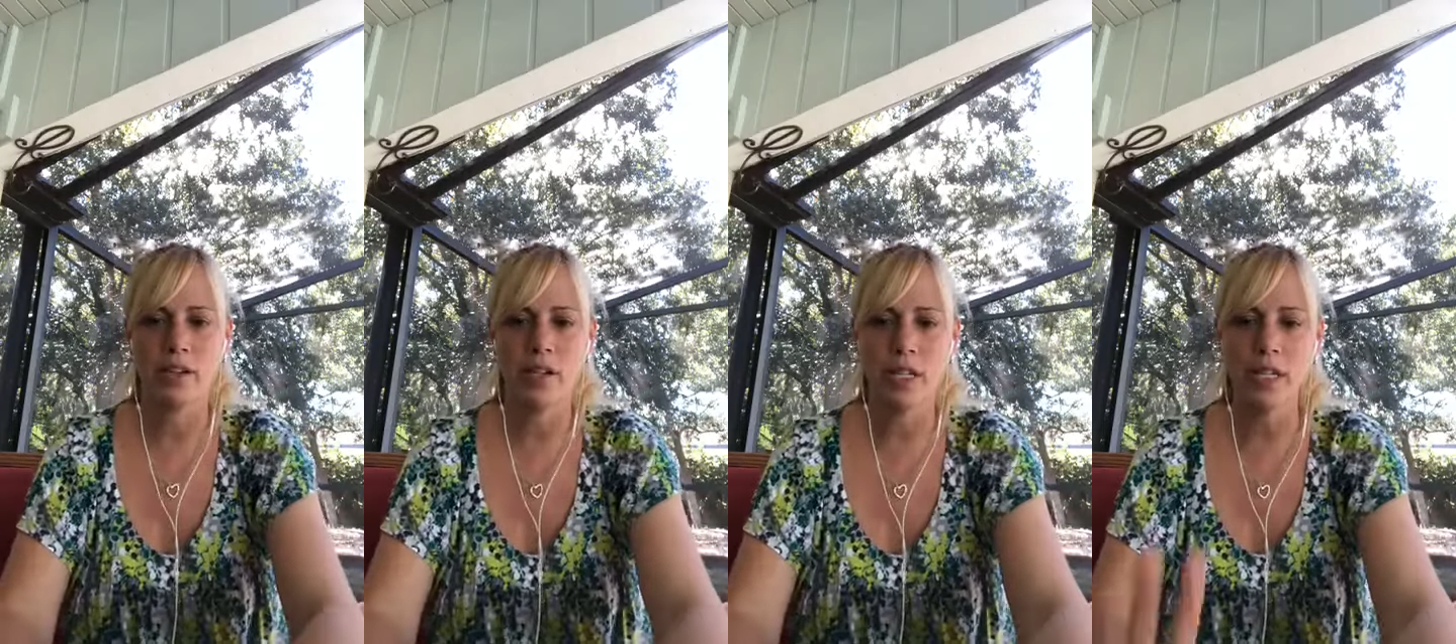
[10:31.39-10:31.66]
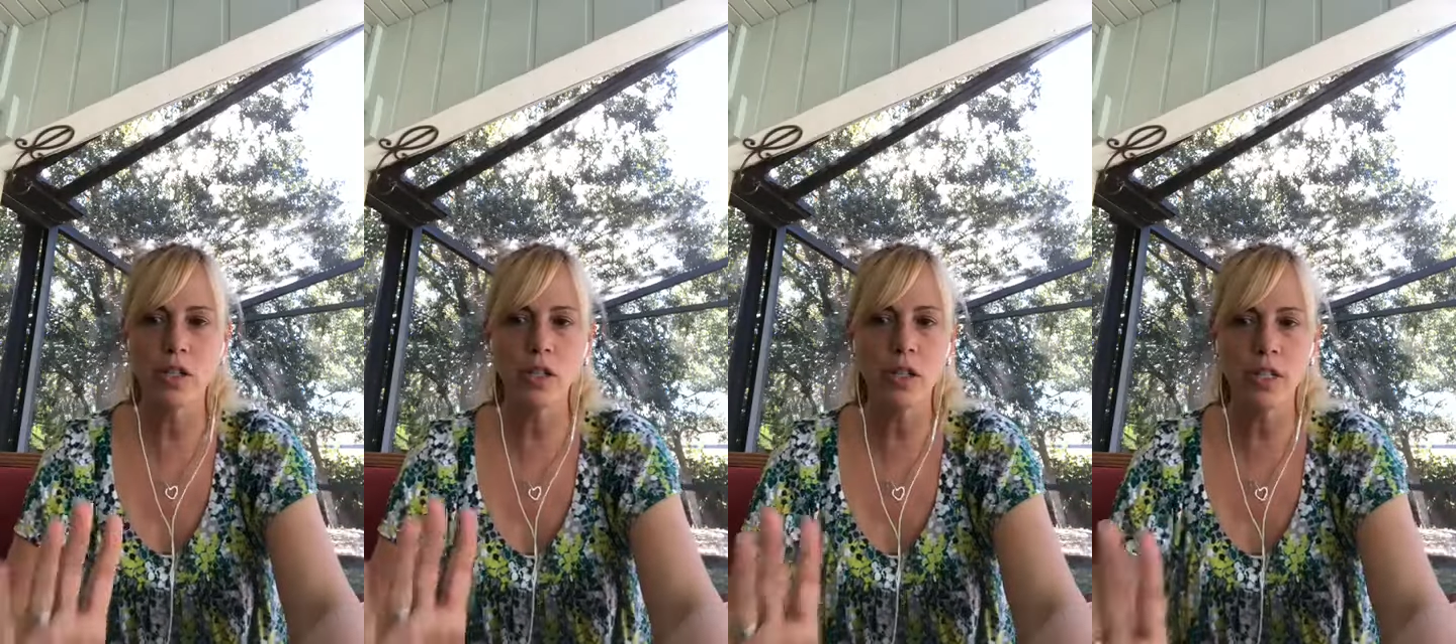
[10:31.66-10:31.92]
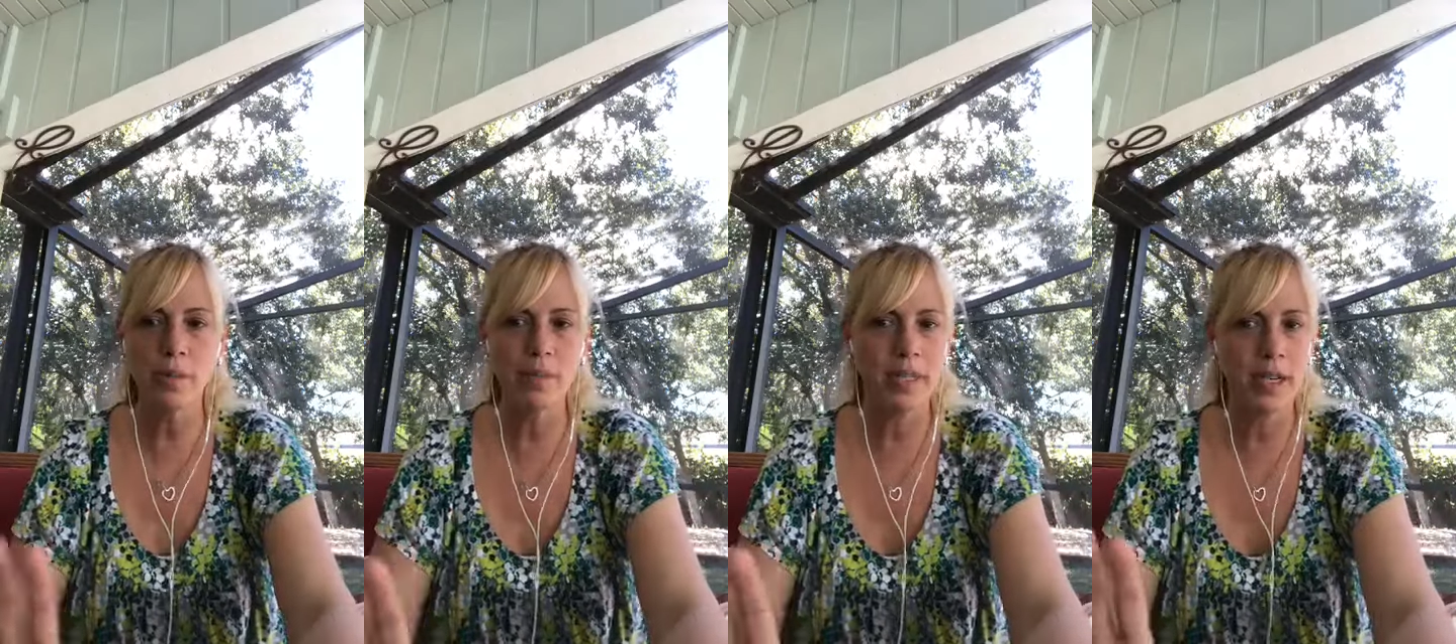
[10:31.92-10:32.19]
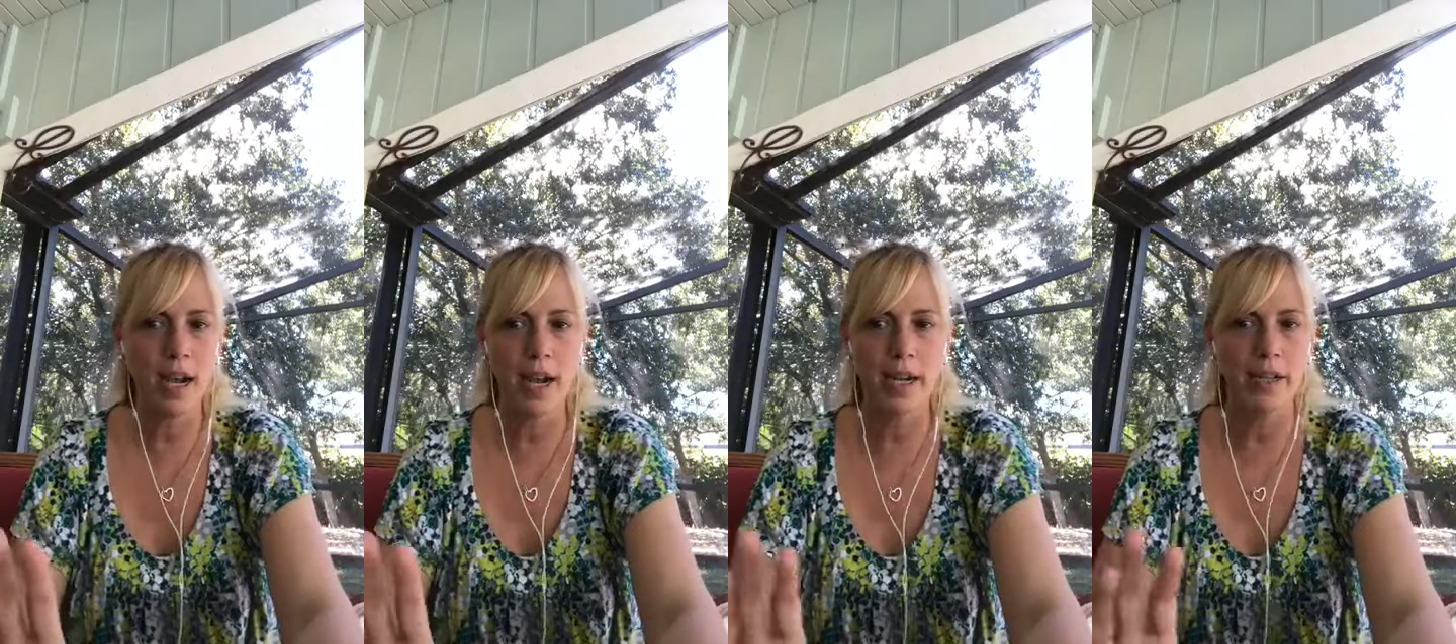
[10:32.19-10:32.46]
So these are some
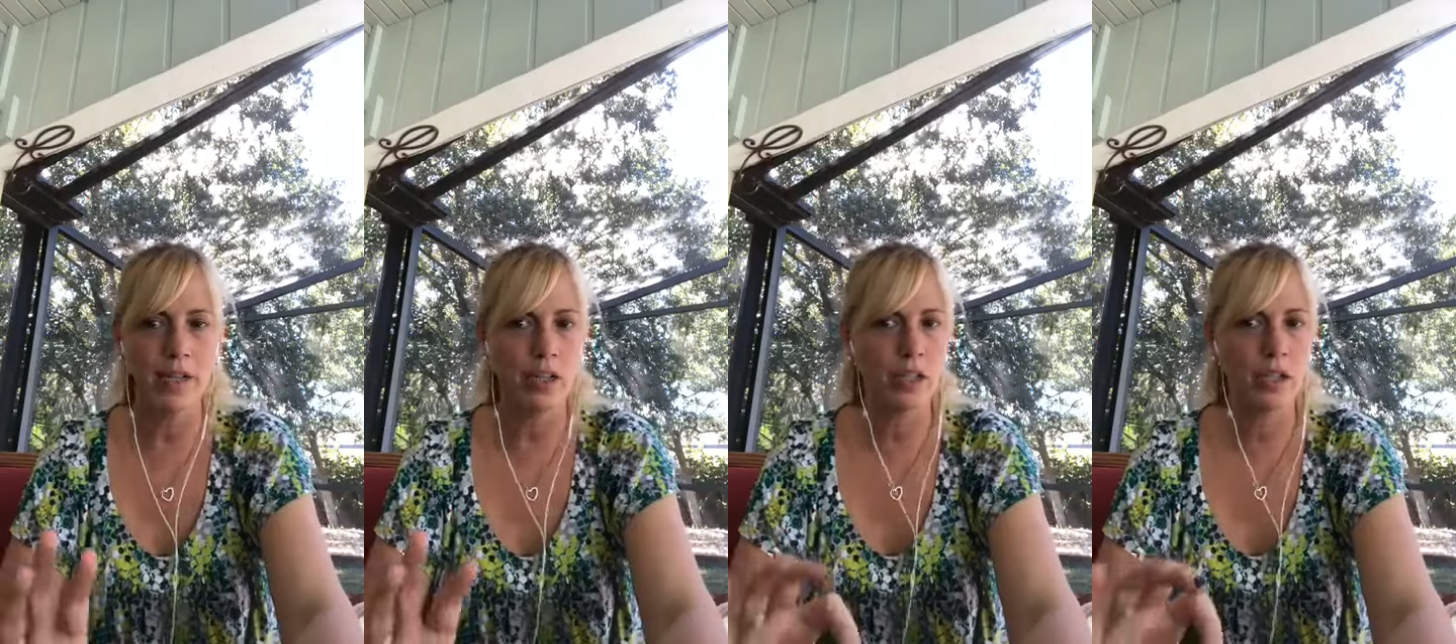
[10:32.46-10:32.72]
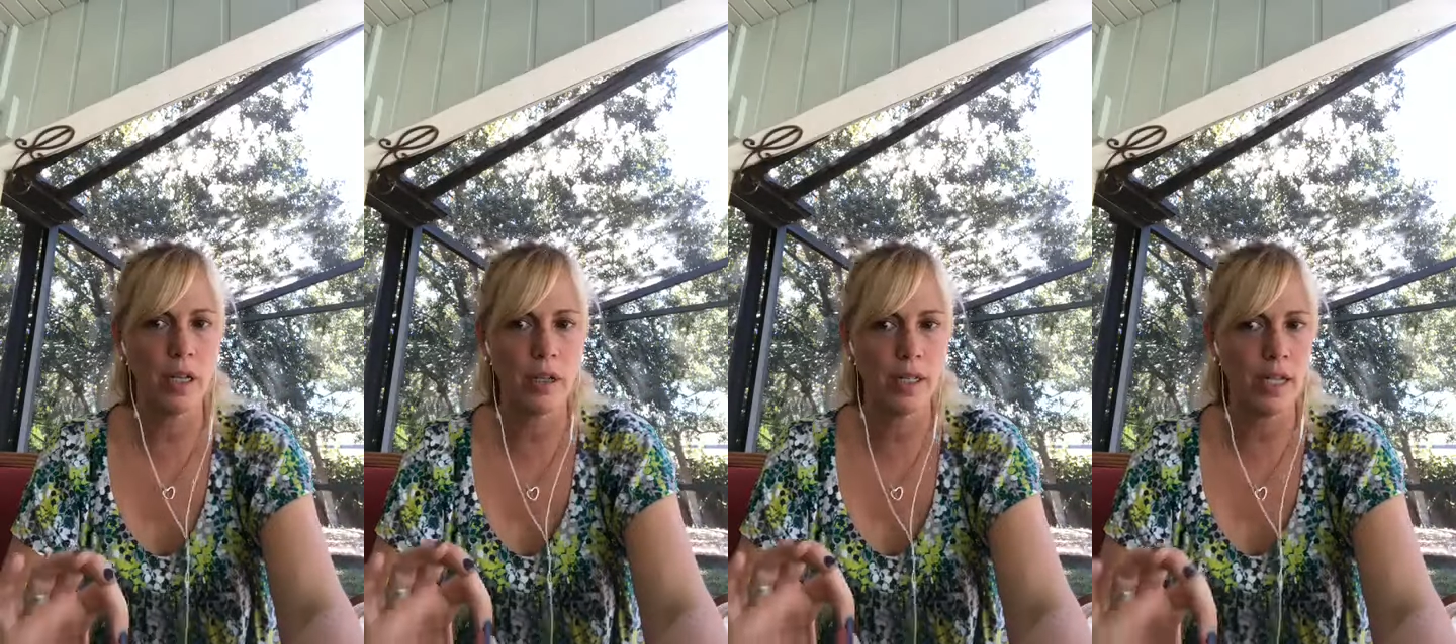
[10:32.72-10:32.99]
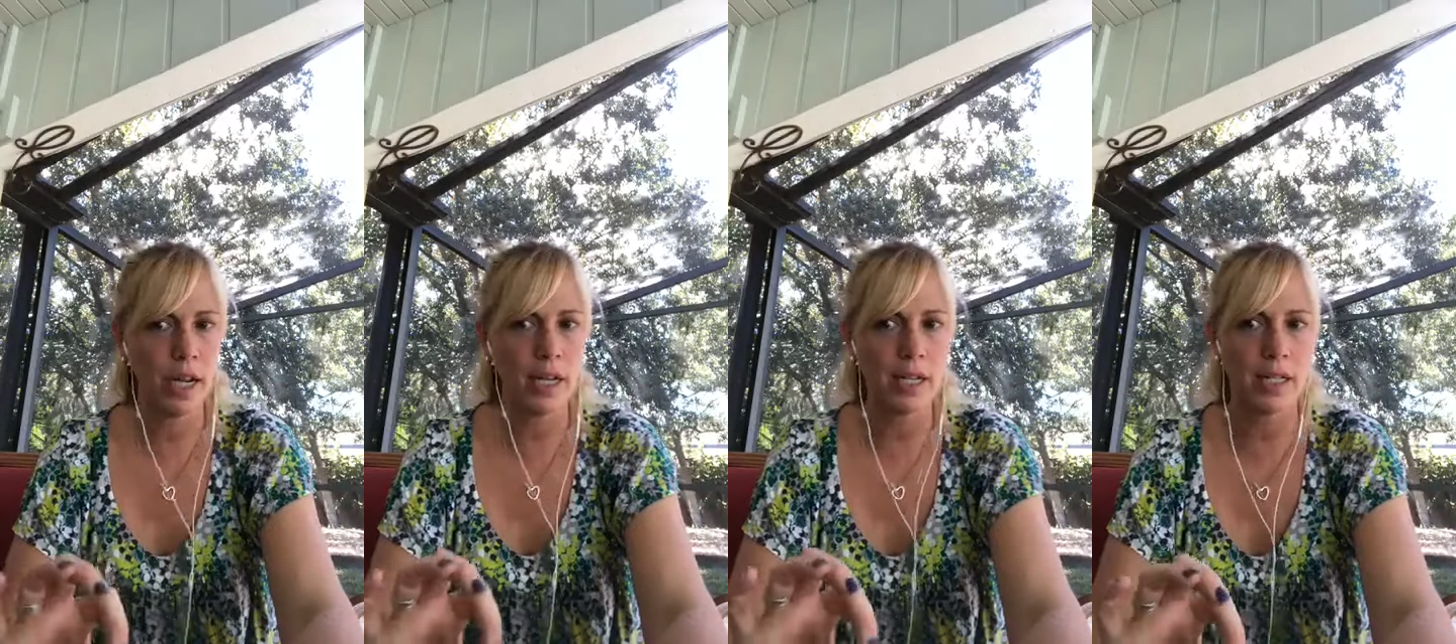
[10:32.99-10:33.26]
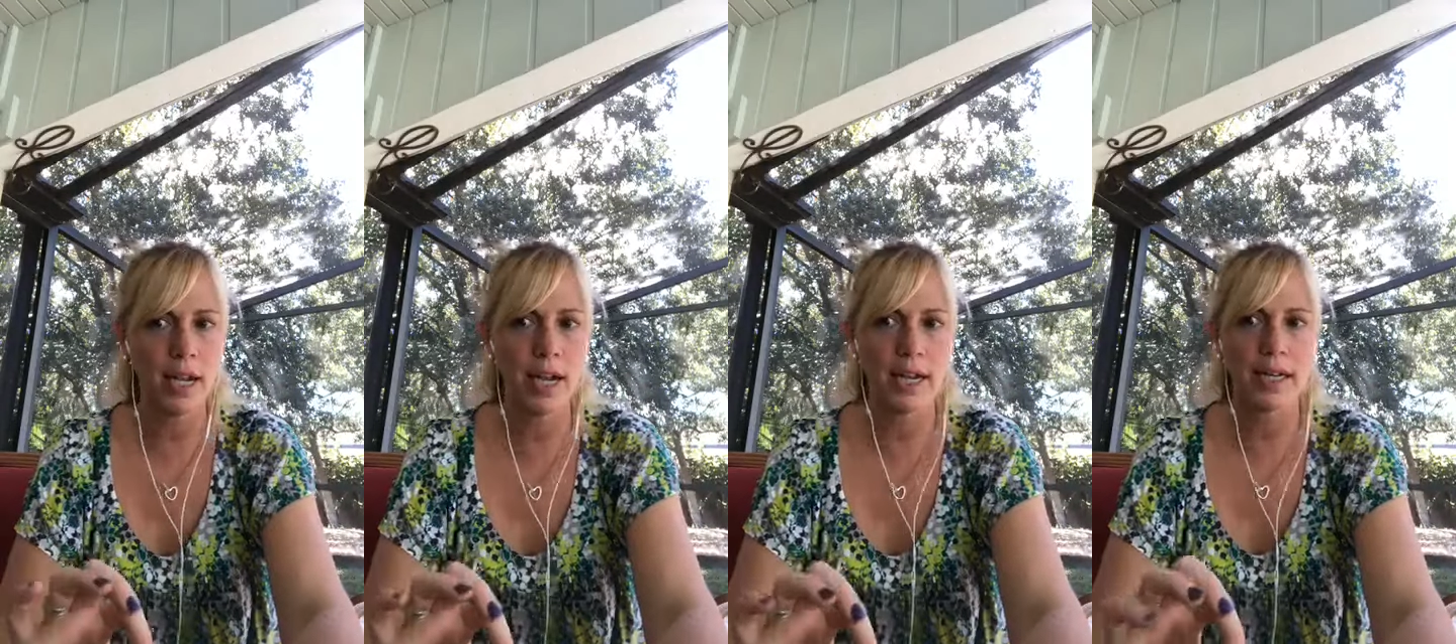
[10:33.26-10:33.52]
signs, just subtle
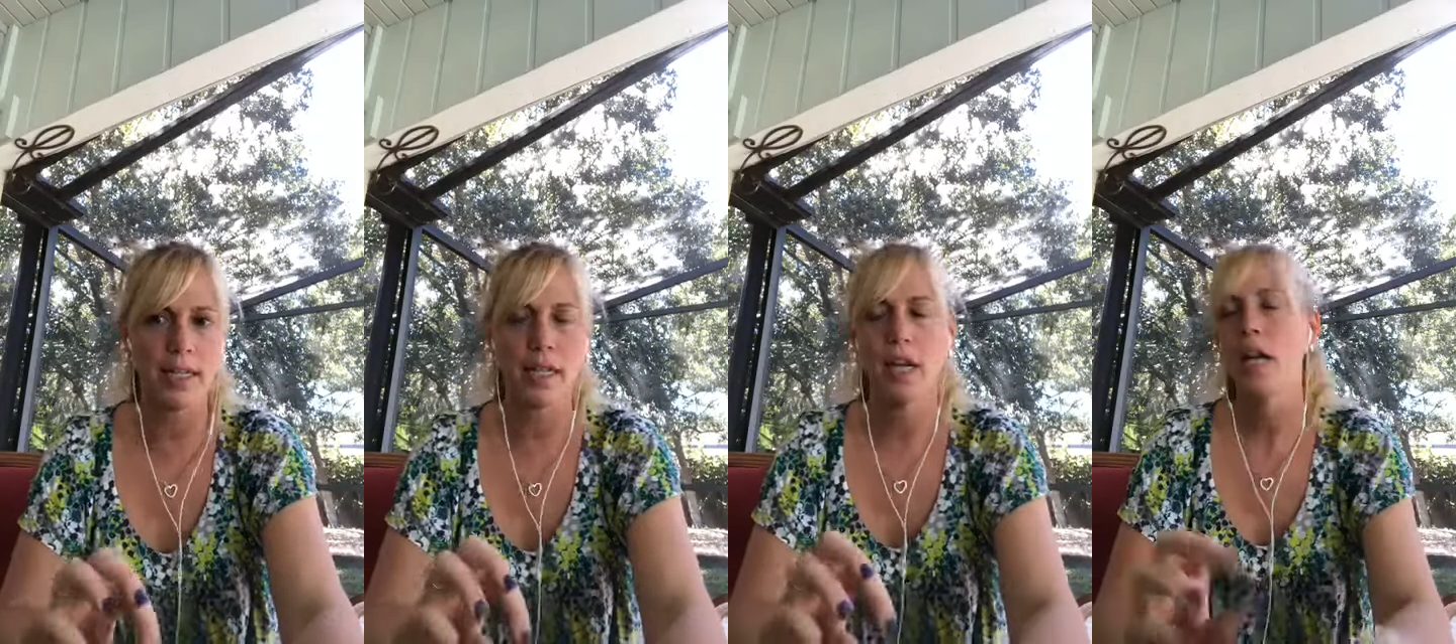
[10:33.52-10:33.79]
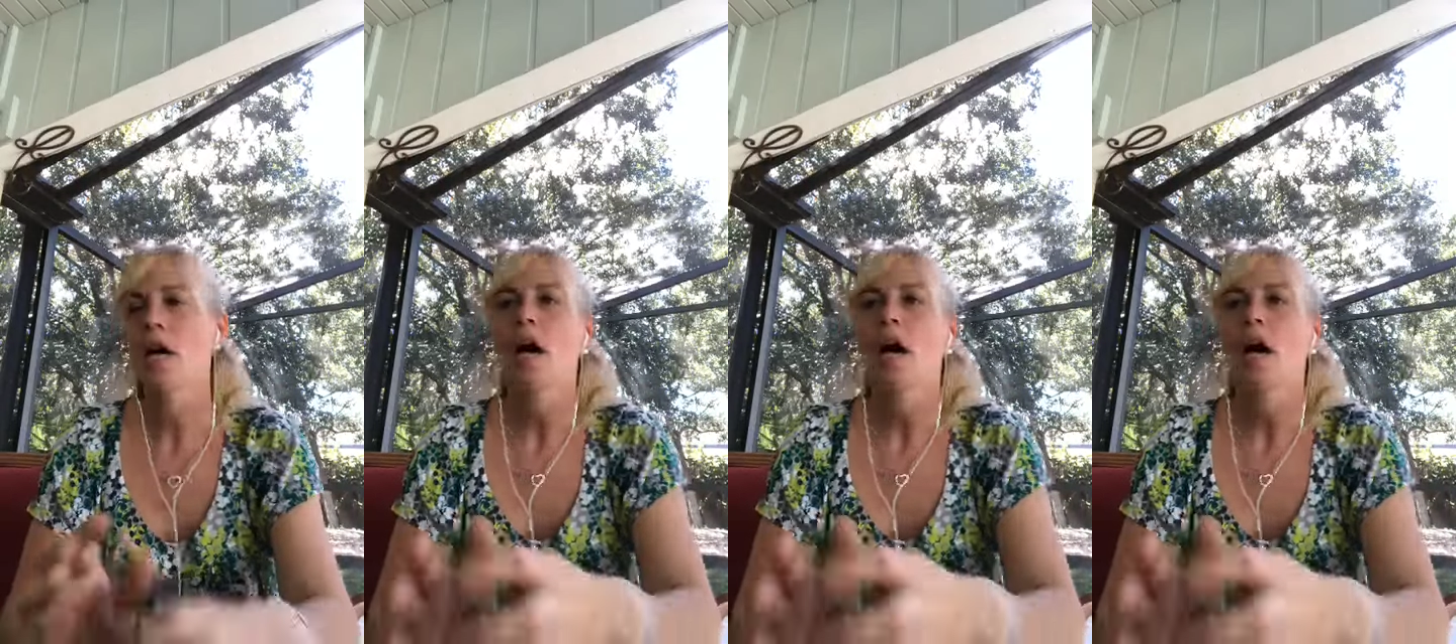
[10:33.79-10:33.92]
signs.